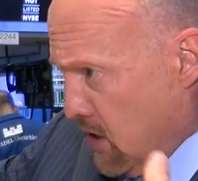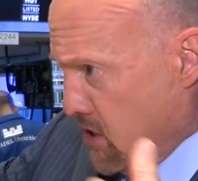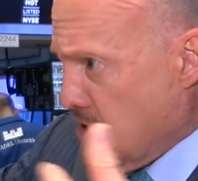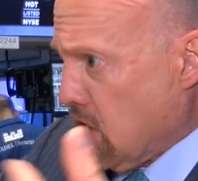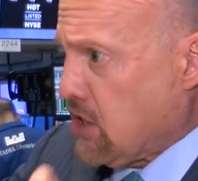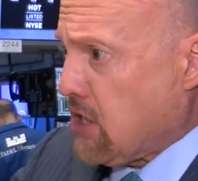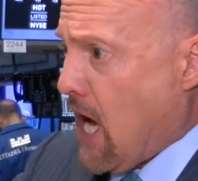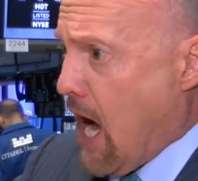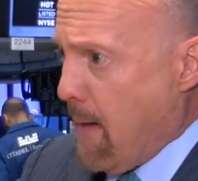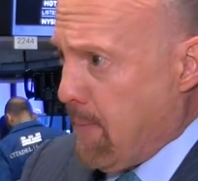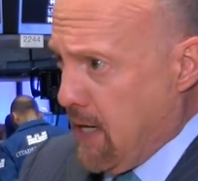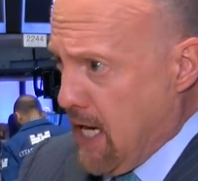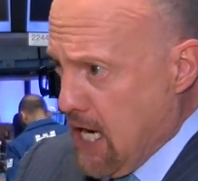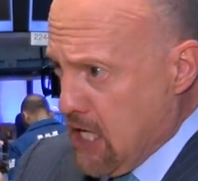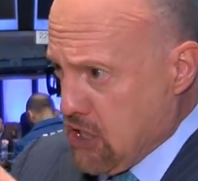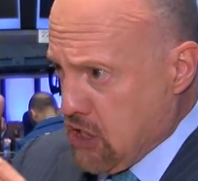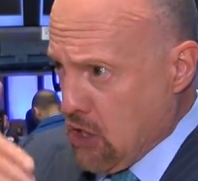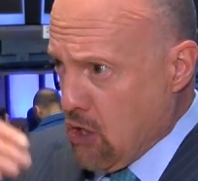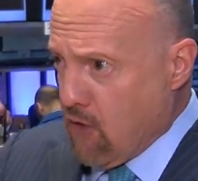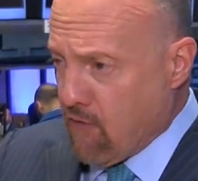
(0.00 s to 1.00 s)
this
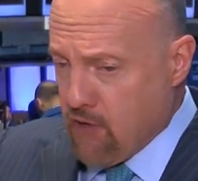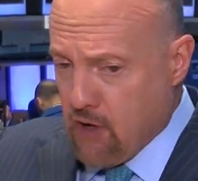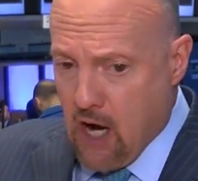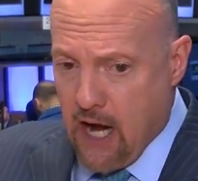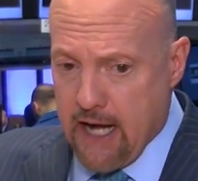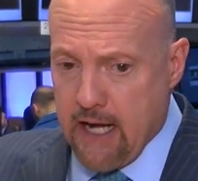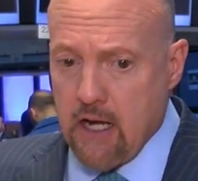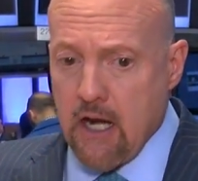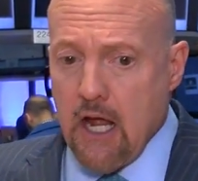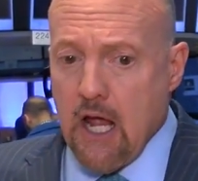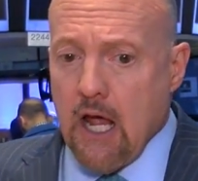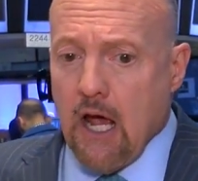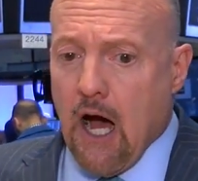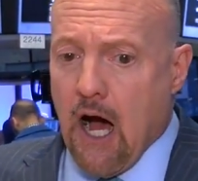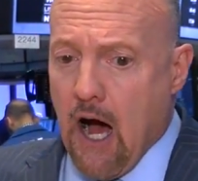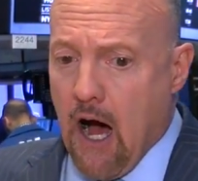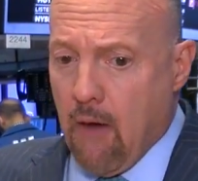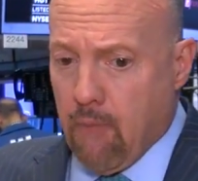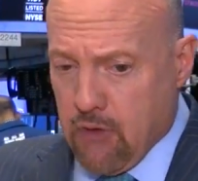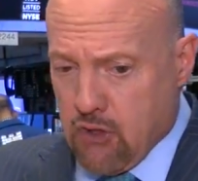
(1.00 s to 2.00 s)
combination overnight
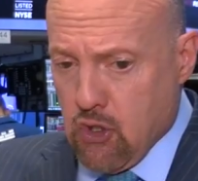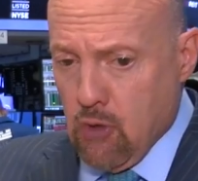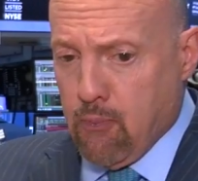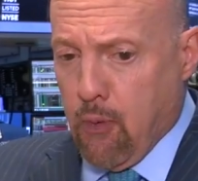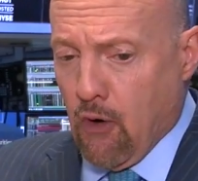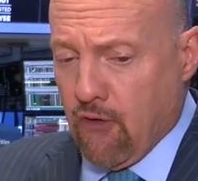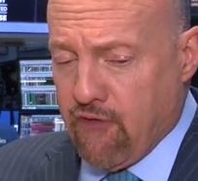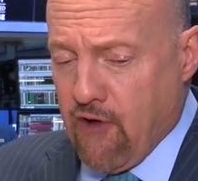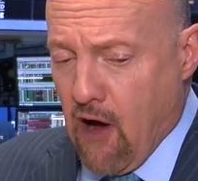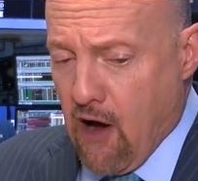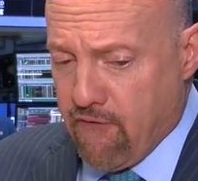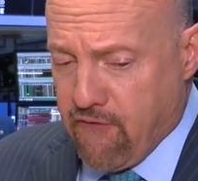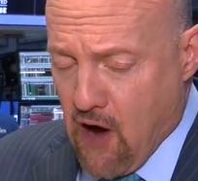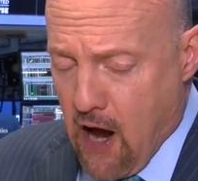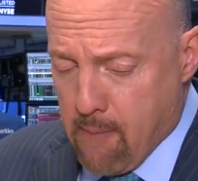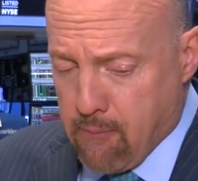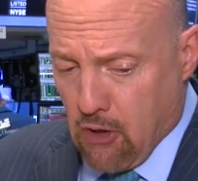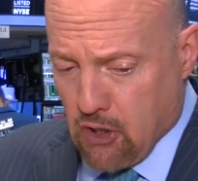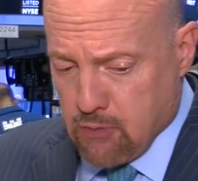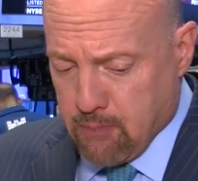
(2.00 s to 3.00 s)
uh, with
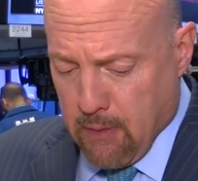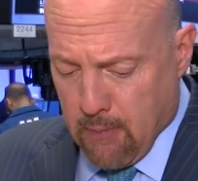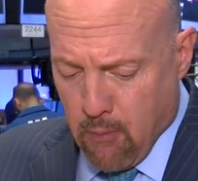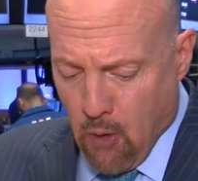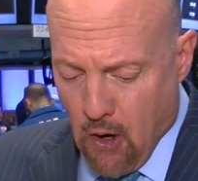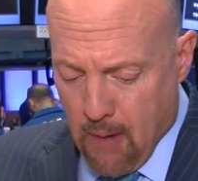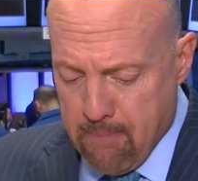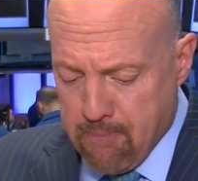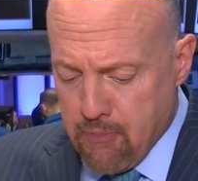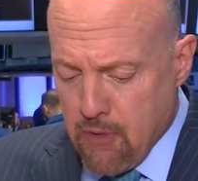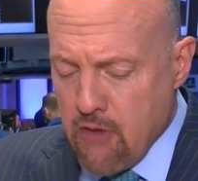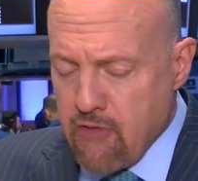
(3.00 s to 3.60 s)
2.5 we bought.